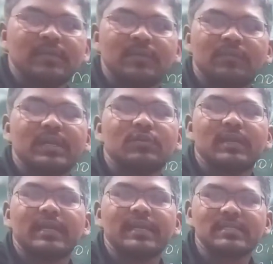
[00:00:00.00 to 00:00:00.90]
for your
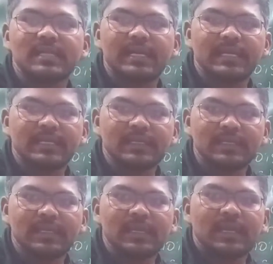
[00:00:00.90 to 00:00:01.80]
understanding,
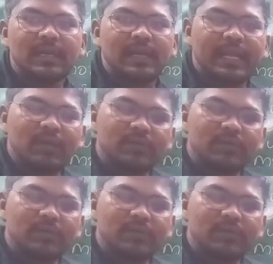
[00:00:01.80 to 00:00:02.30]
I have